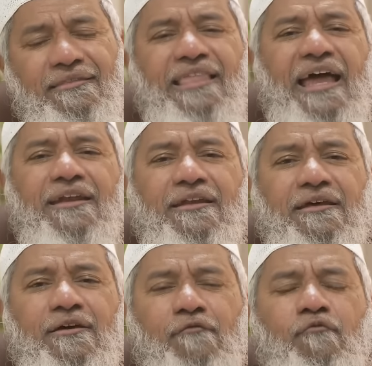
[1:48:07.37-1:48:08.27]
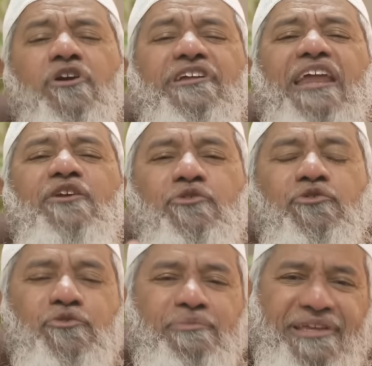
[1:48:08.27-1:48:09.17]
that, what can you
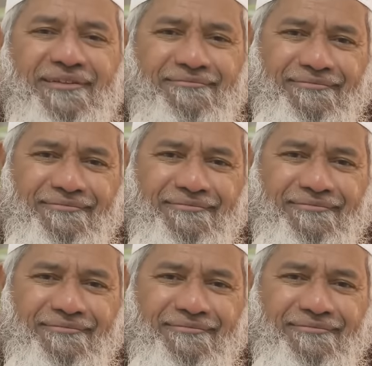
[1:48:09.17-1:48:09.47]
do to me?